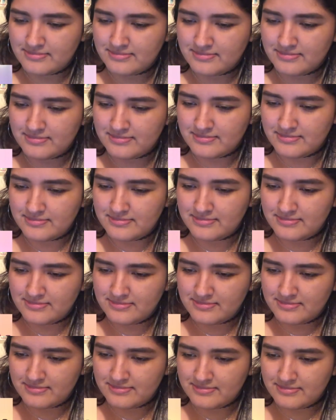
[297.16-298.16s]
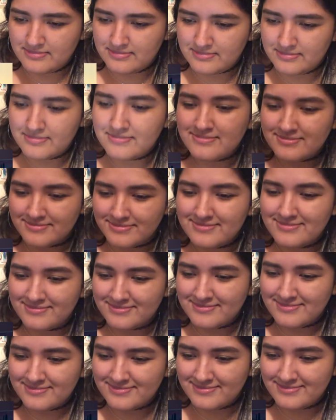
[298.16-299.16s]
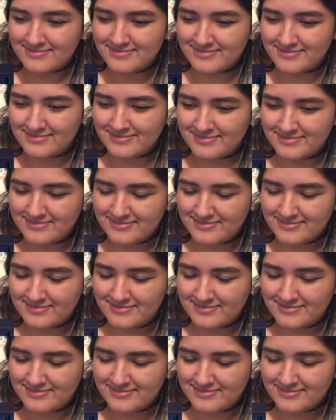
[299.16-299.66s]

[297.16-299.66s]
(silent)